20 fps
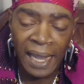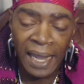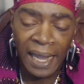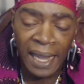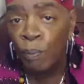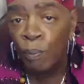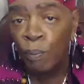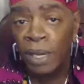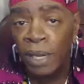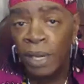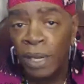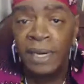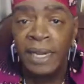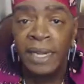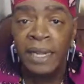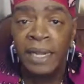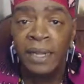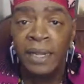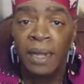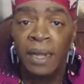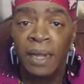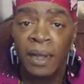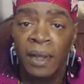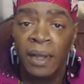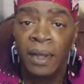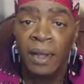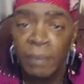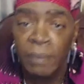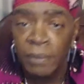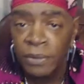or mobility,
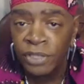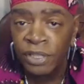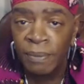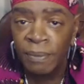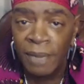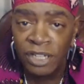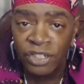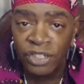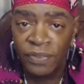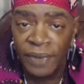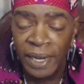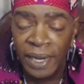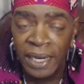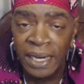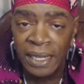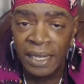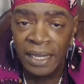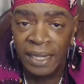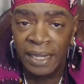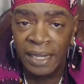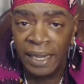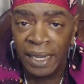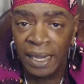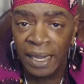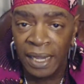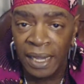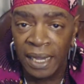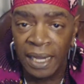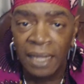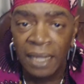to much of
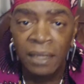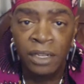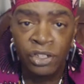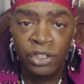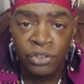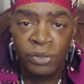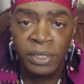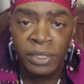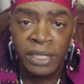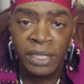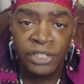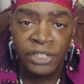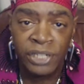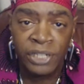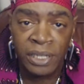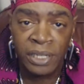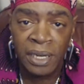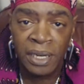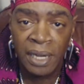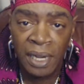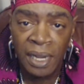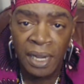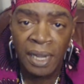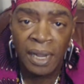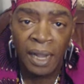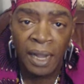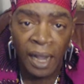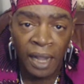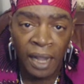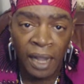anything in the tradition,
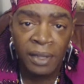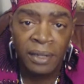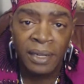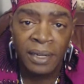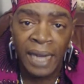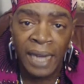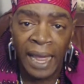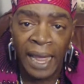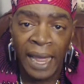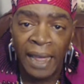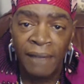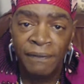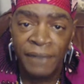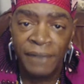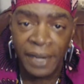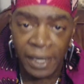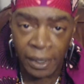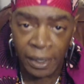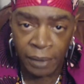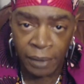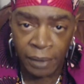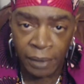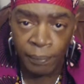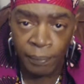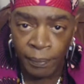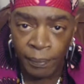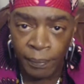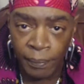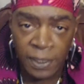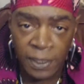other than
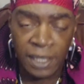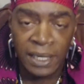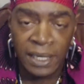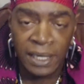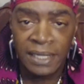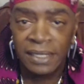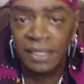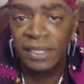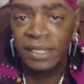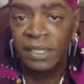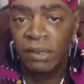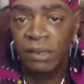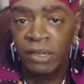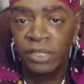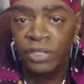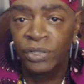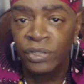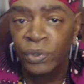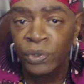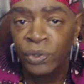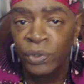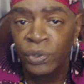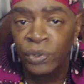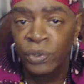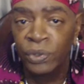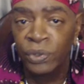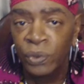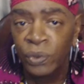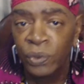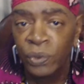having the
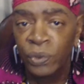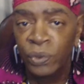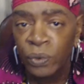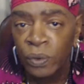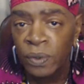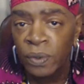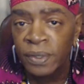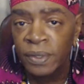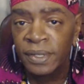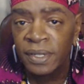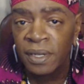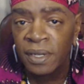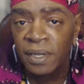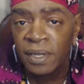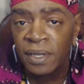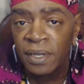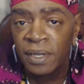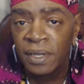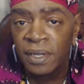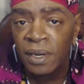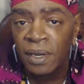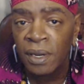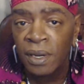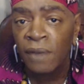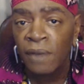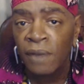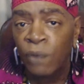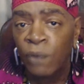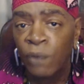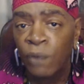necessary tools
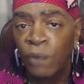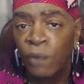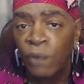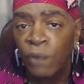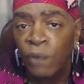for your